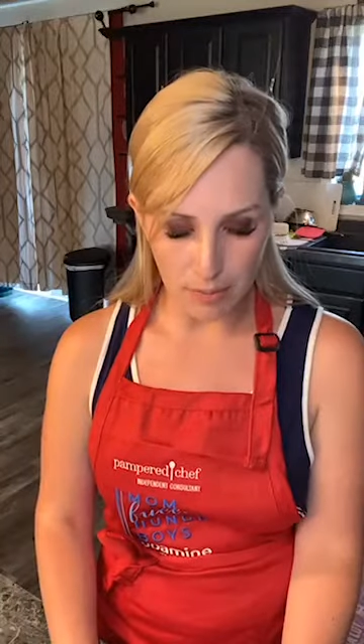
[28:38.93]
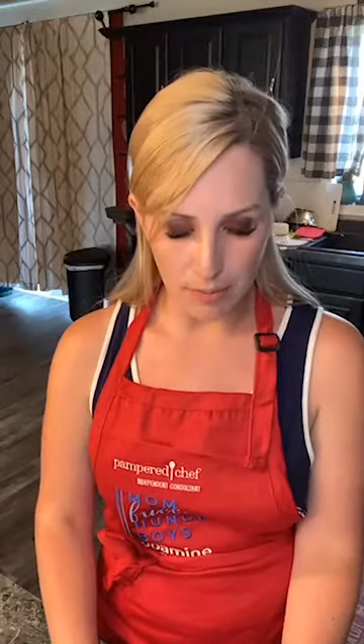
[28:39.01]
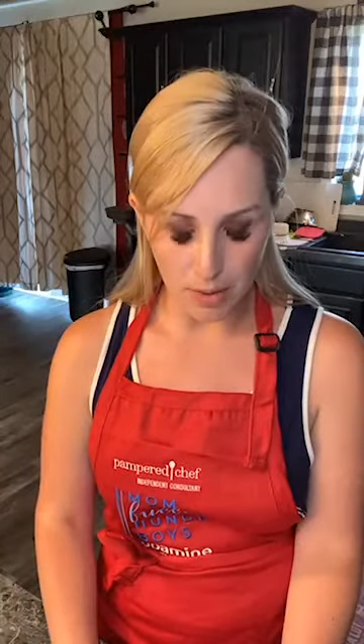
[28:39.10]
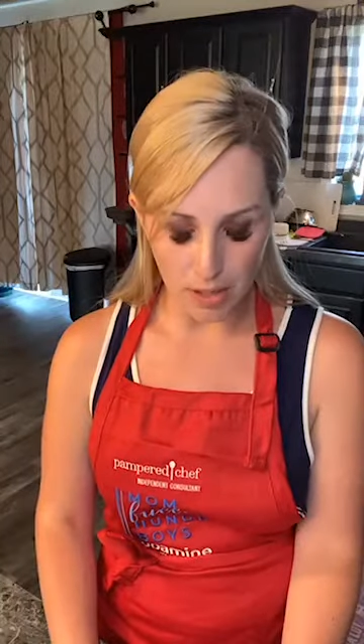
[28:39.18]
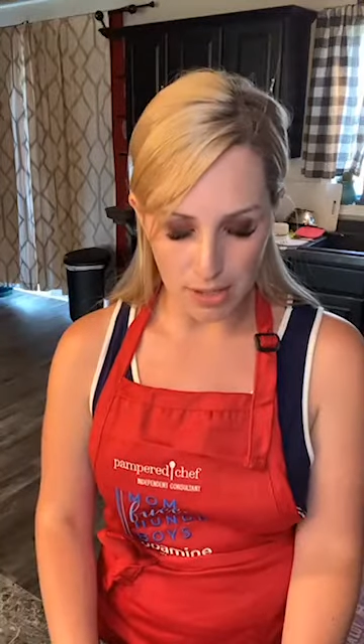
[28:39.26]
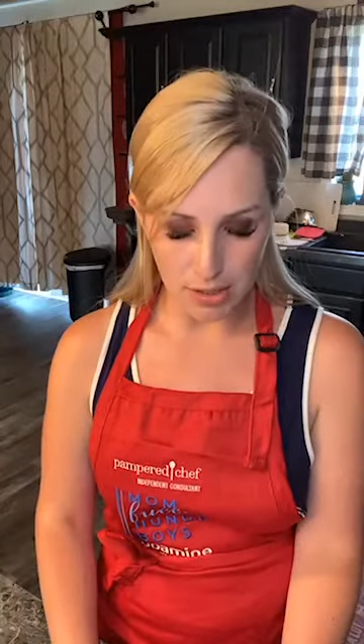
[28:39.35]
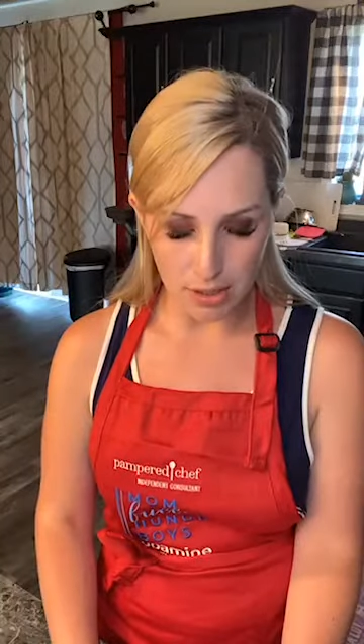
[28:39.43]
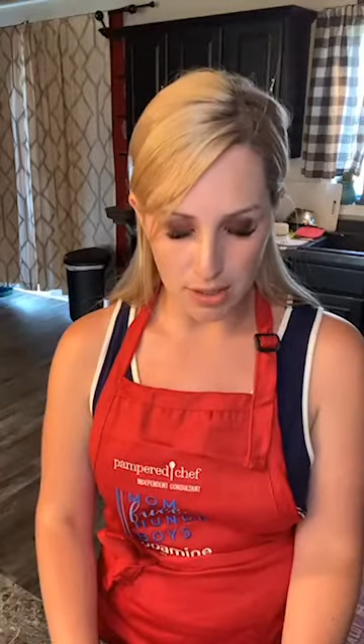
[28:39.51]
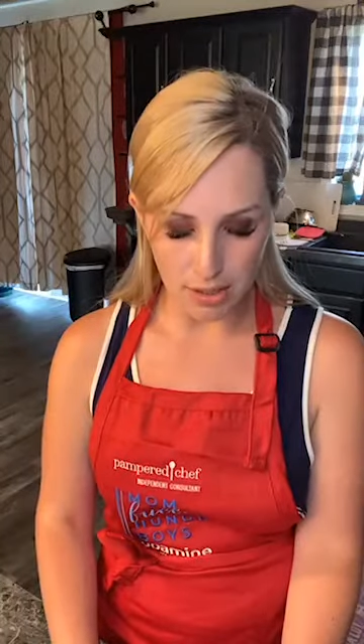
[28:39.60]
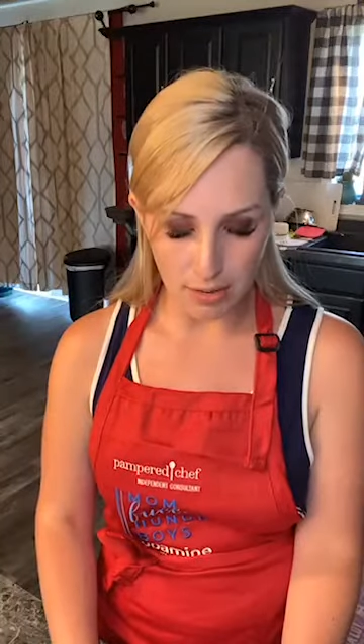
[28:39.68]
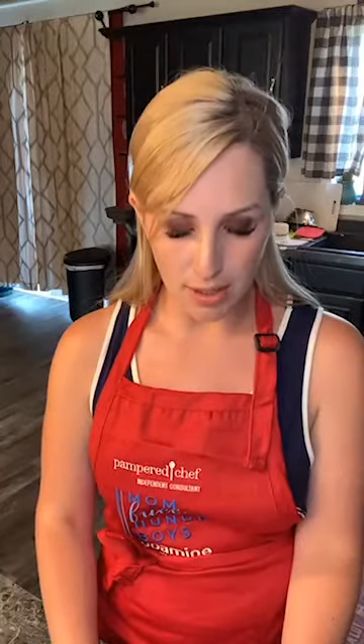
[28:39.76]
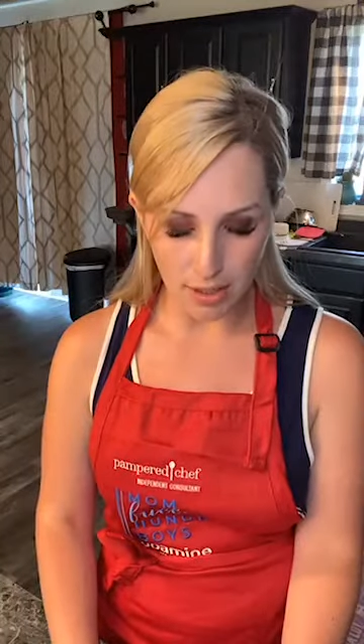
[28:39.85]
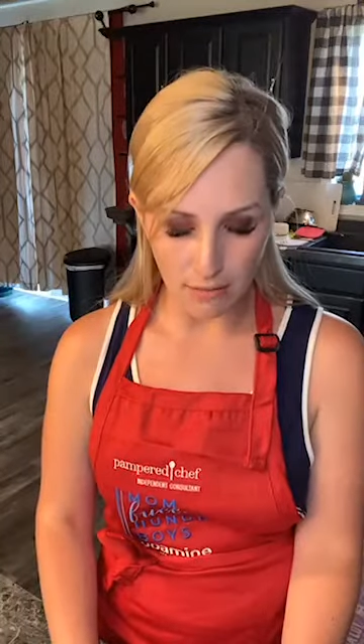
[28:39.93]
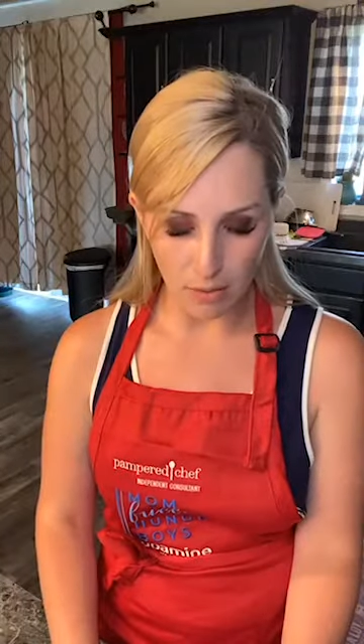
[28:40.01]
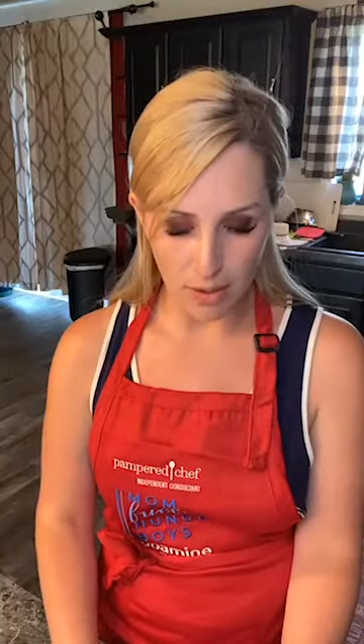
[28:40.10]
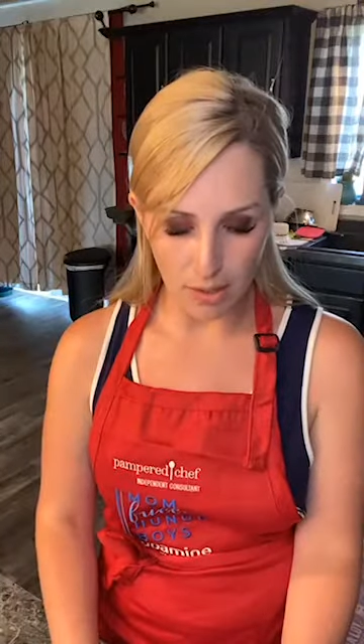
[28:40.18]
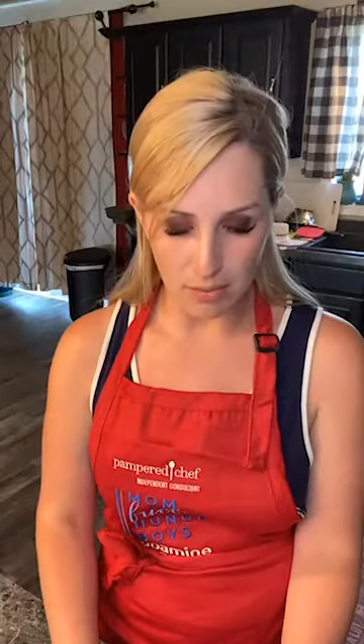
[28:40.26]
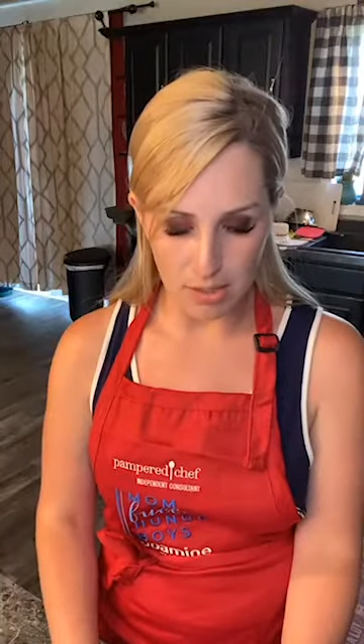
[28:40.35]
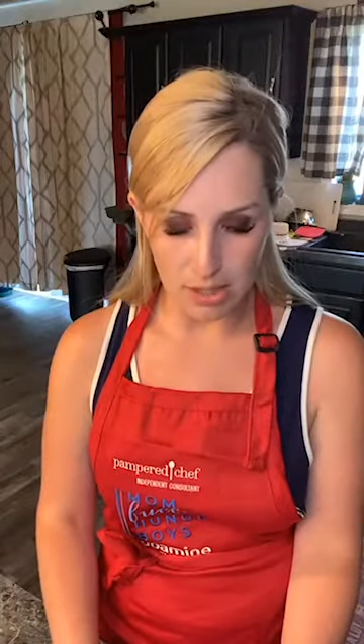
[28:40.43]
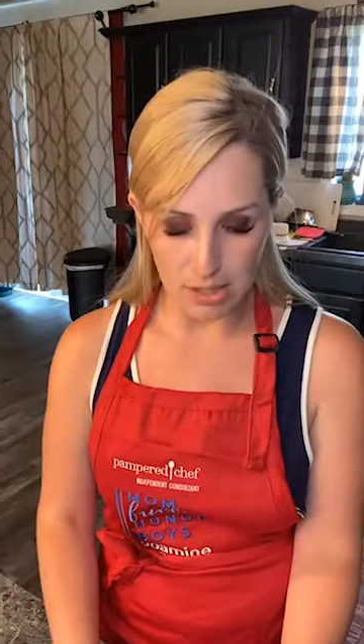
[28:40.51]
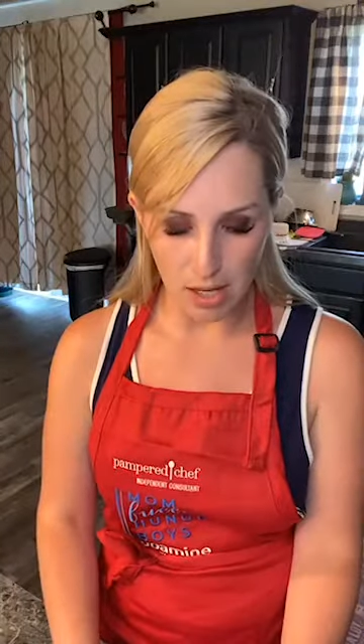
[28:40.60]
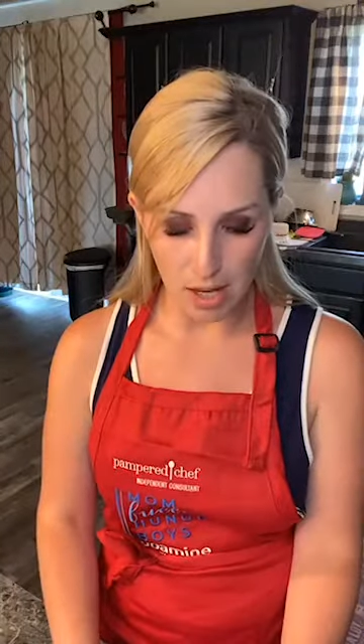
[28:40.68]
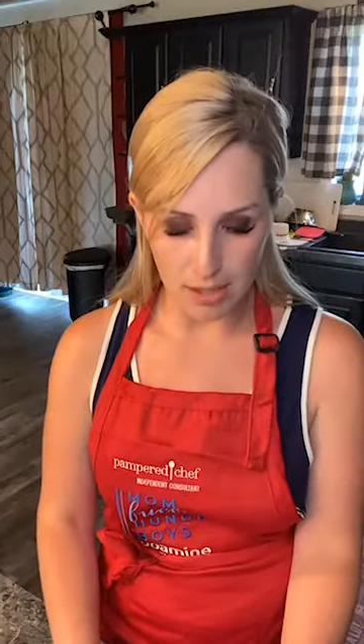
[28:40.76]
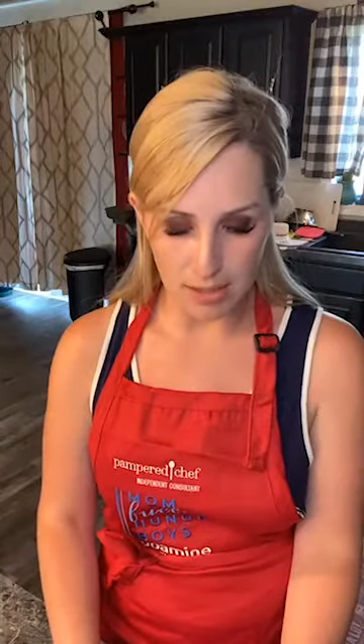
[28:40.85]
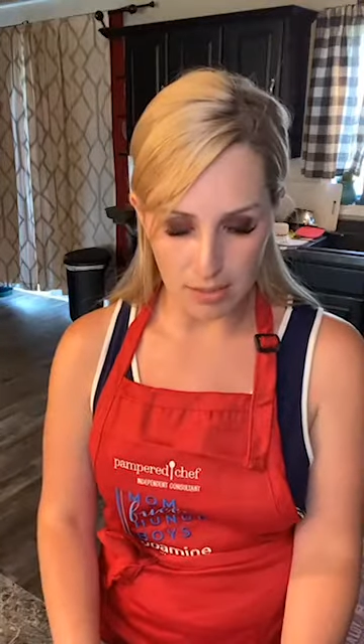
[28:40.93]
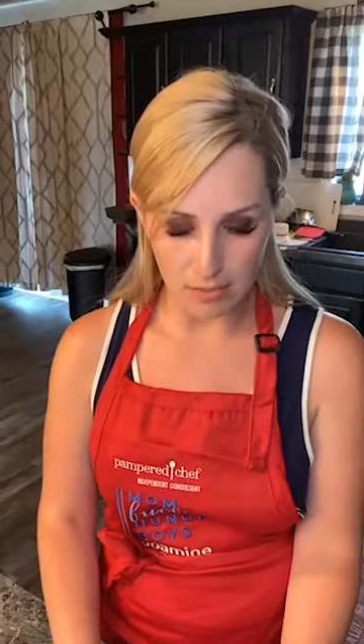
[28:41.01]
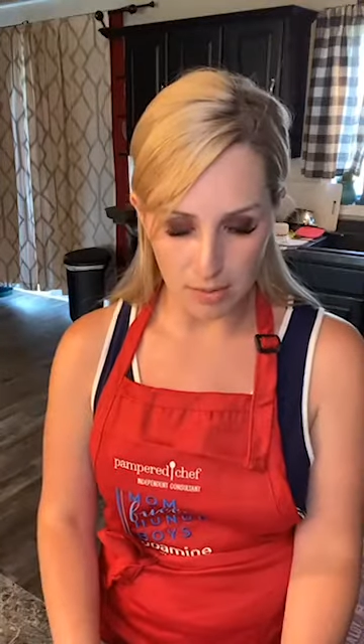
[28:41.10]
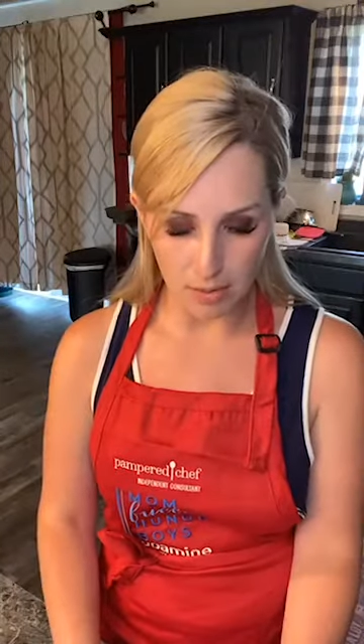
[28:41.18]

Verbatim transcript: people entered into the giveaway, which is awesome.